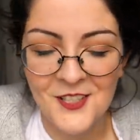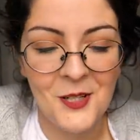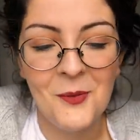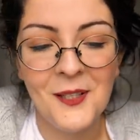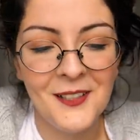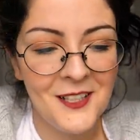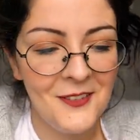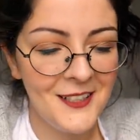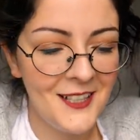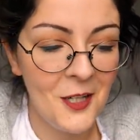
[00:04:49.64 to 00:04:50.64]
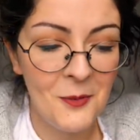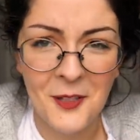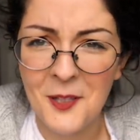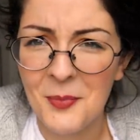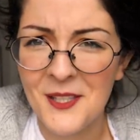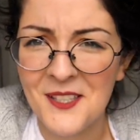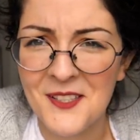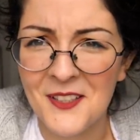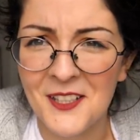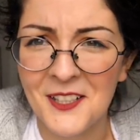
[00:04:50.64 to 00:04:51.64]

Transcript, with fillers: So we'll go and, I hope all the pieces are